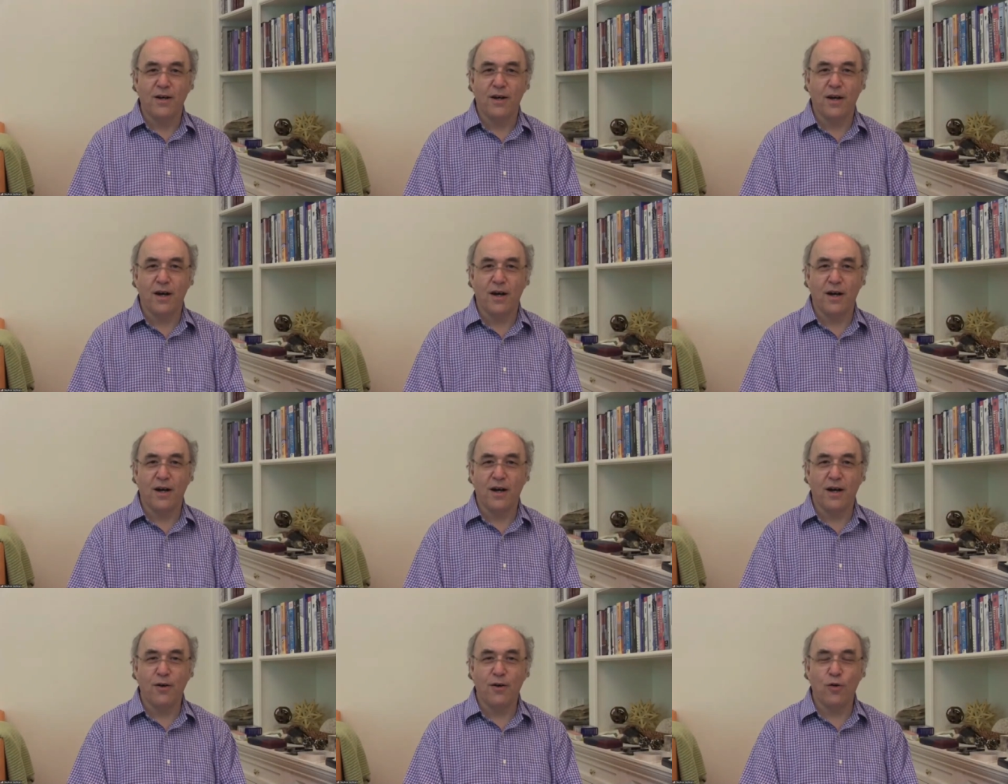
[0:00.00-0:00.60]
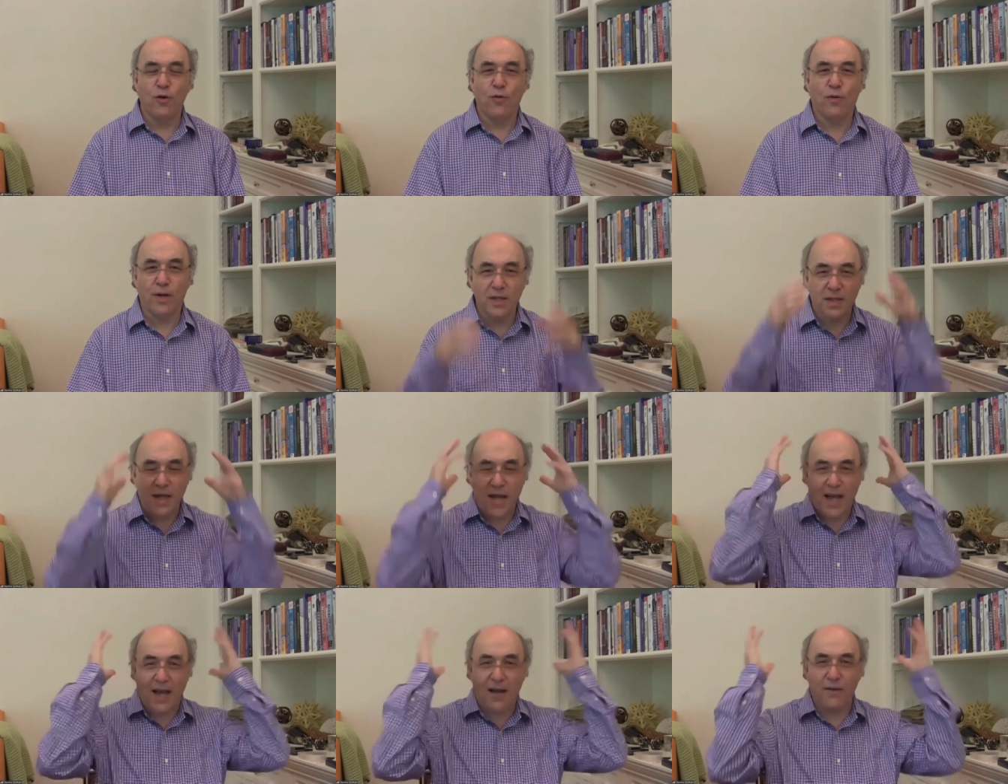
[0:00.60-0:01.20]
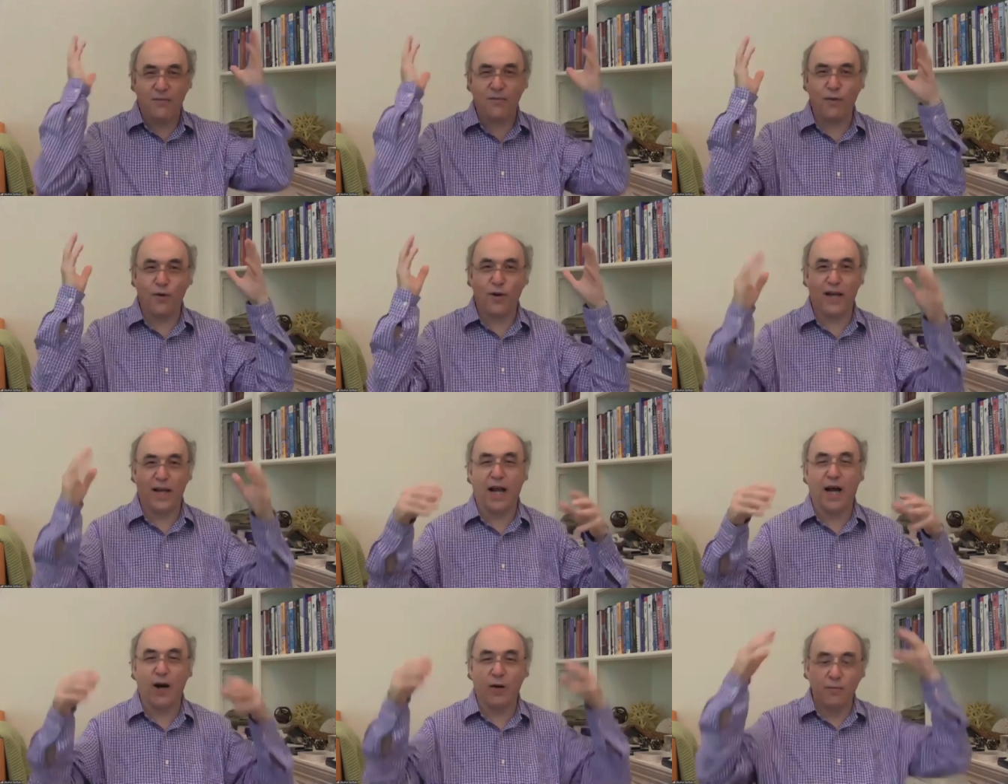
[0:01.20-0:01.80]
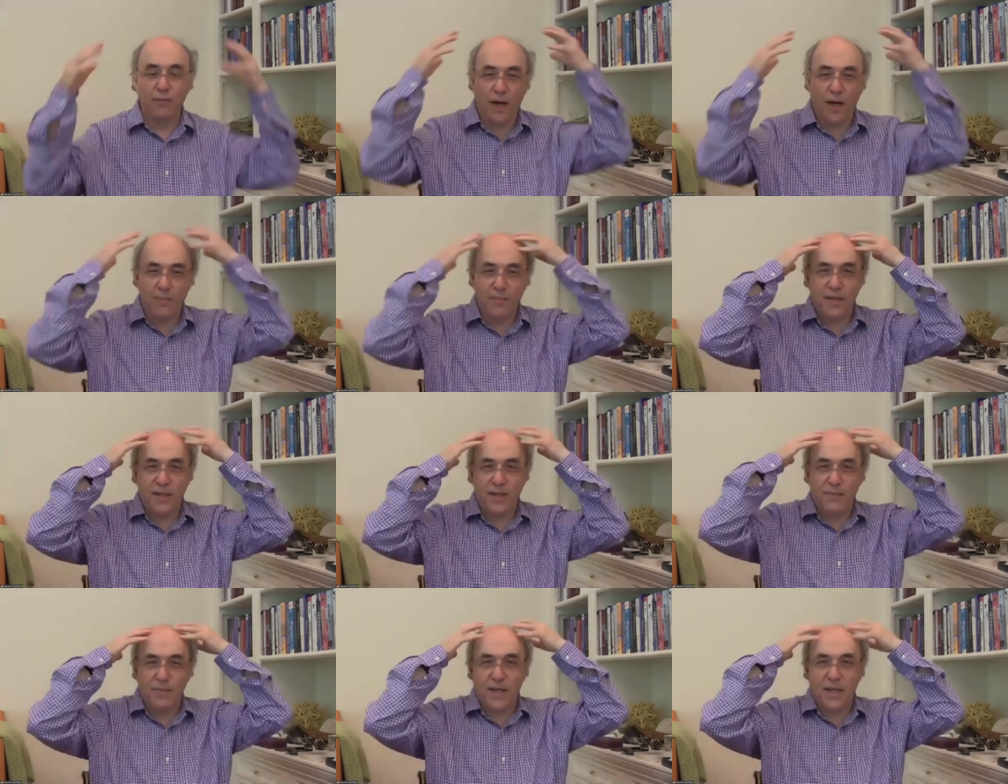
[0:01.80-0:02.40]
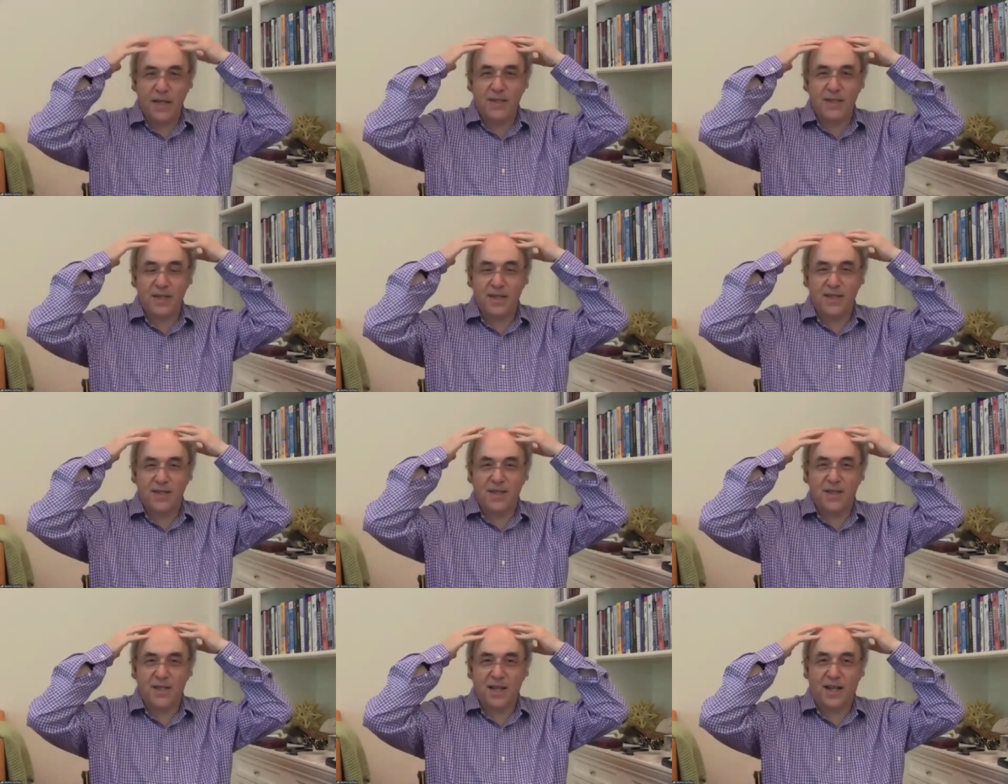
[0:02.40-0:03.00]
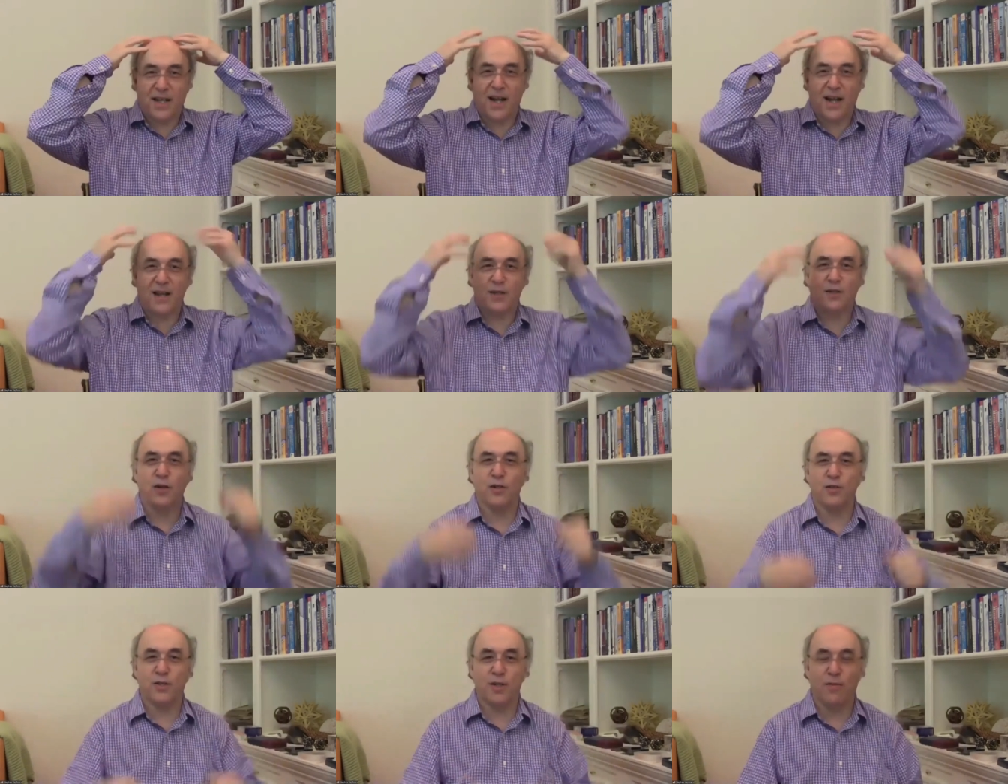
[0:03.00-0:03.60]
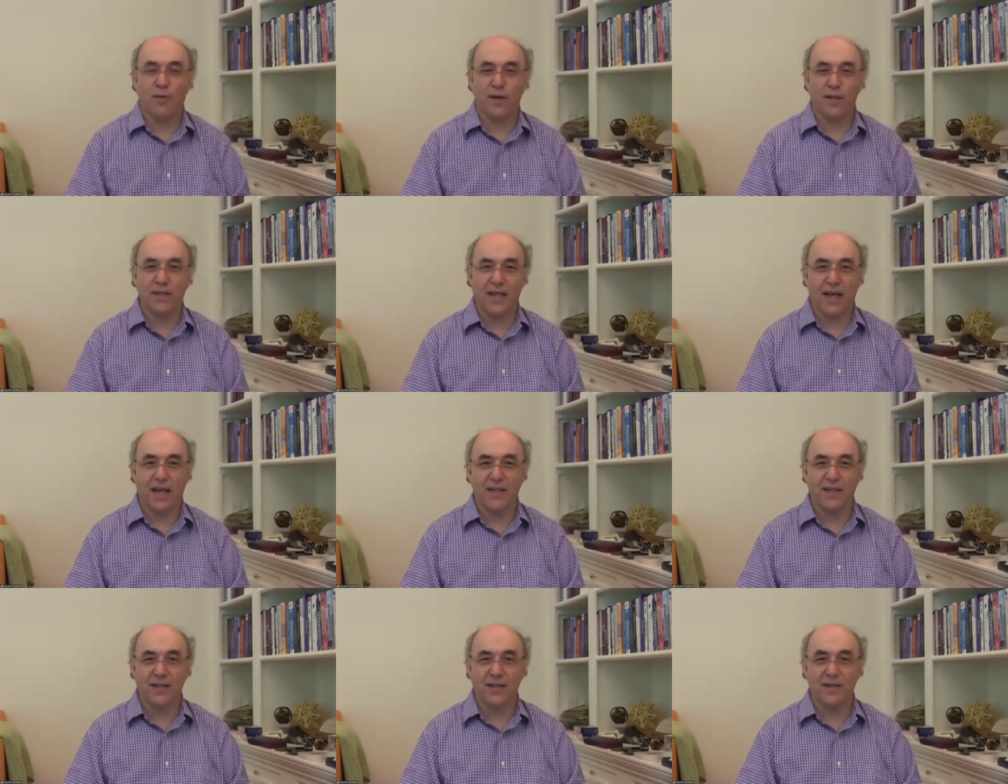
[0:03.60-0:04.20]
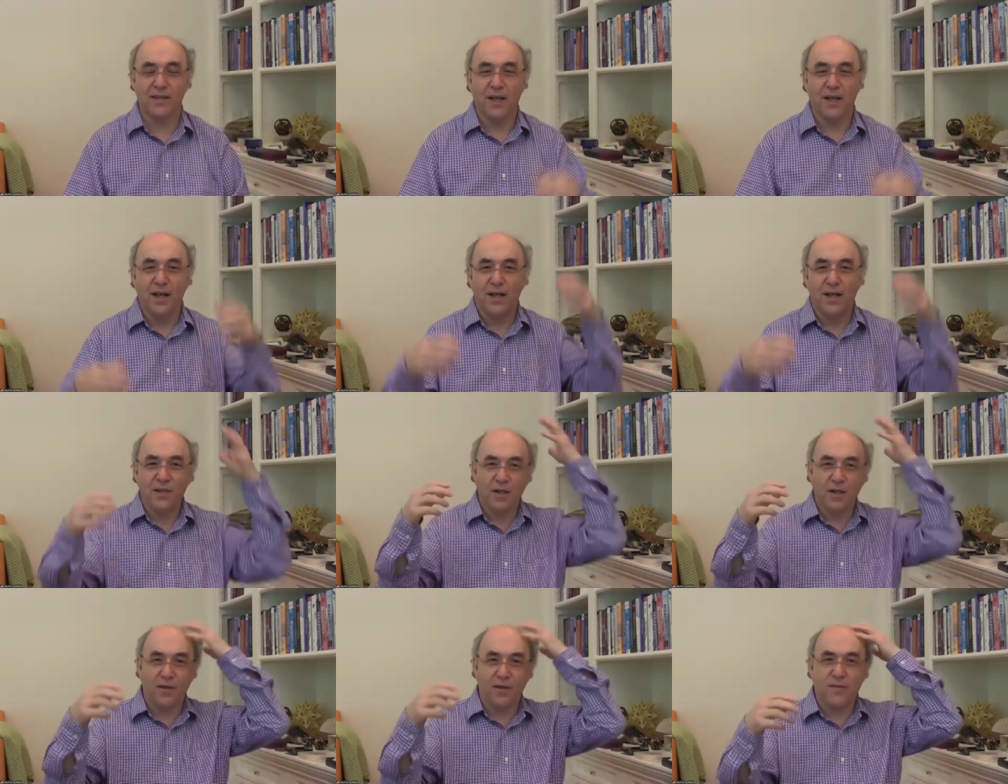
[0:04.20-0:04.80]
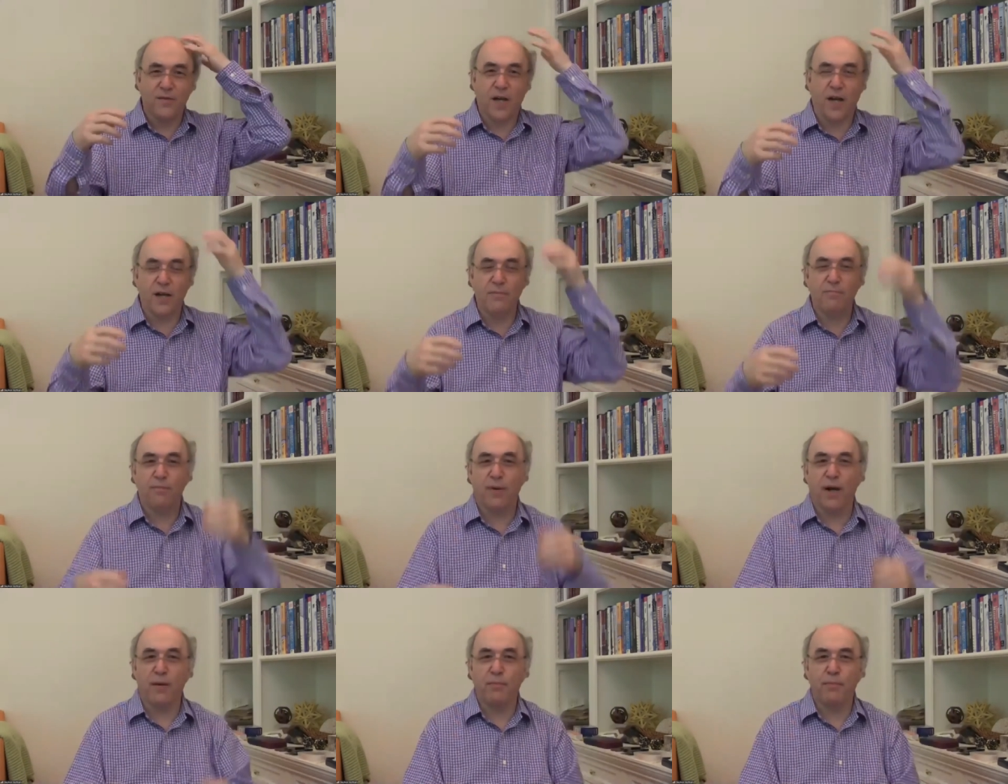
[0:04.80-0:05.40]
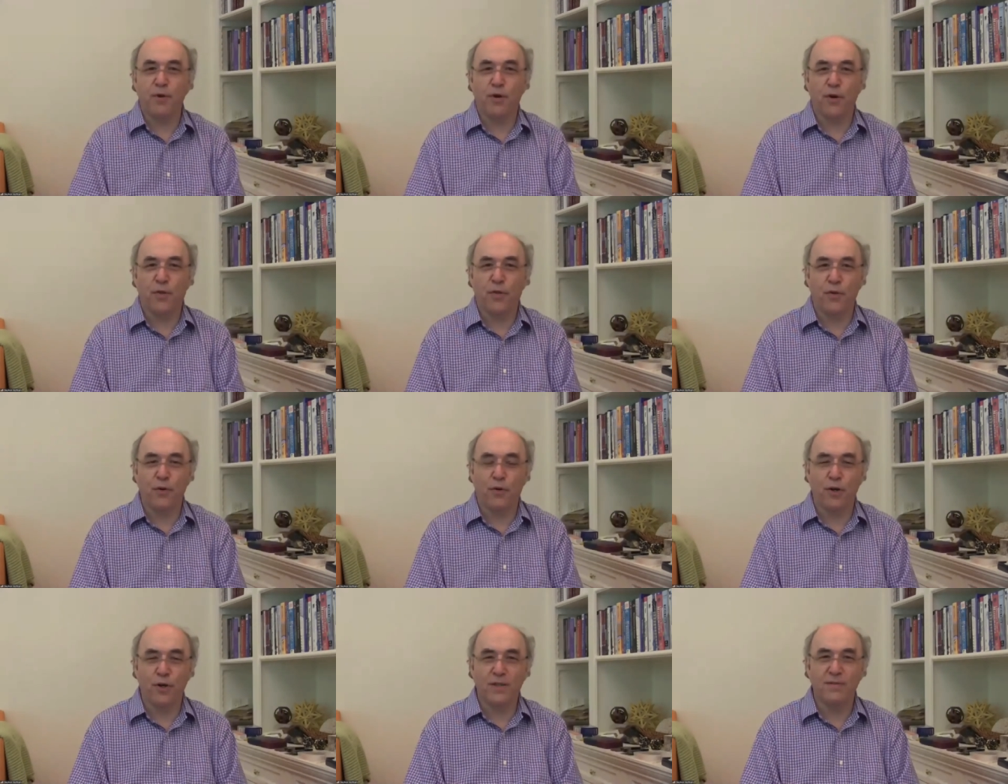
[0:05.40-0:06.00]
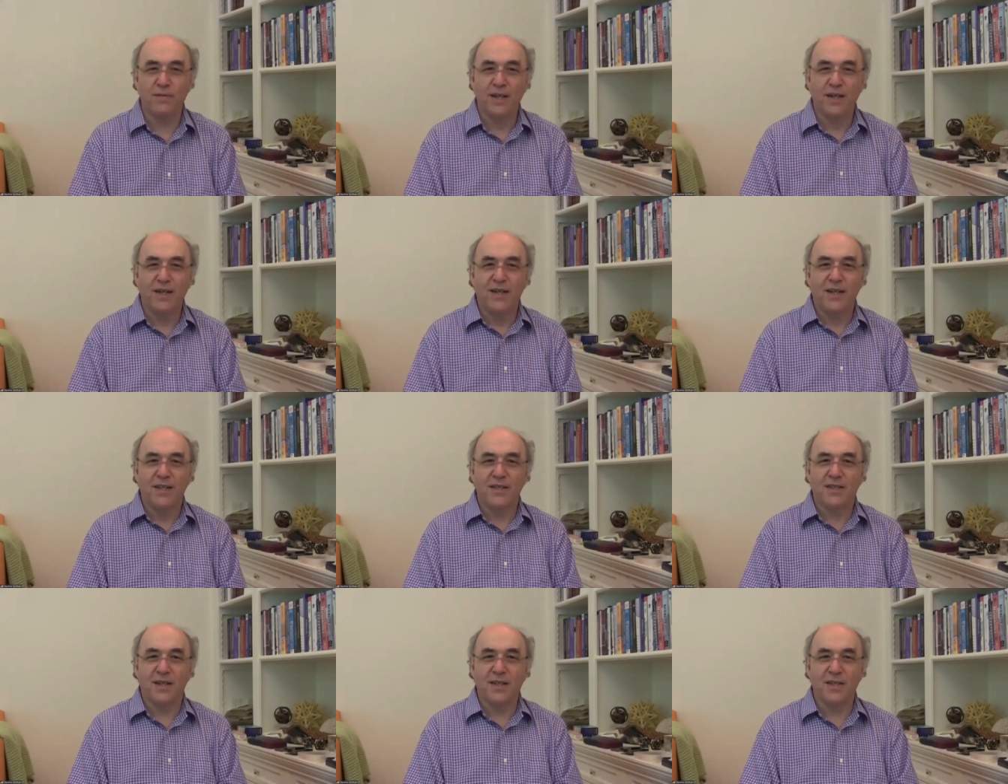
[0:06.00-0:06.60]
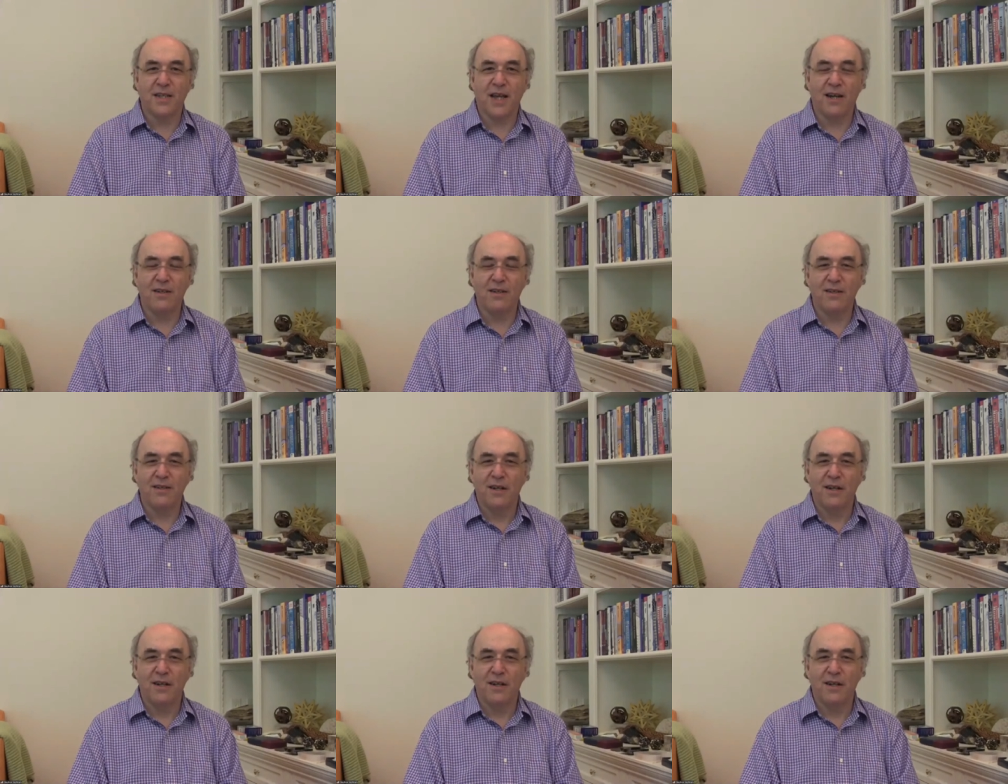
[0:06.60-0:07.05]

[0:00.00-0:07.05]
all one's hair falling out might be it'd be easier to stick electrodes on one's head and sort of type by pure thought. Turns out